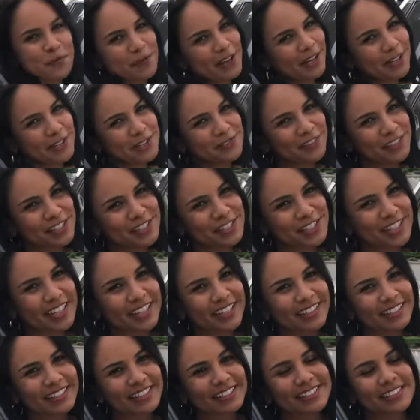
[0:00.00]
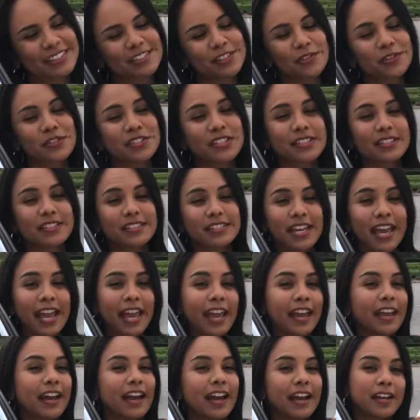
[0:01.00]
back to my channel. So
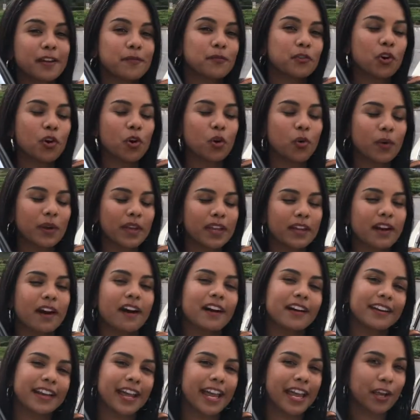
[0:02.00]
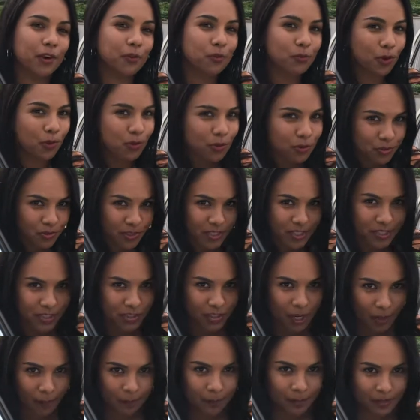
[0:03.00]
today I am going on a grocery
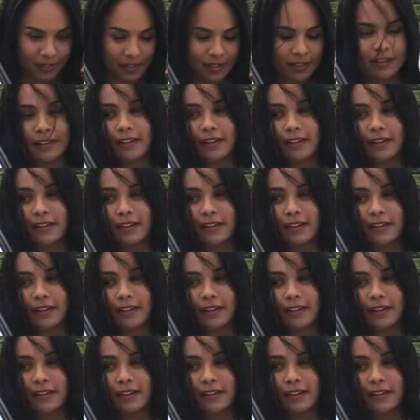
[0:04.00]
shopping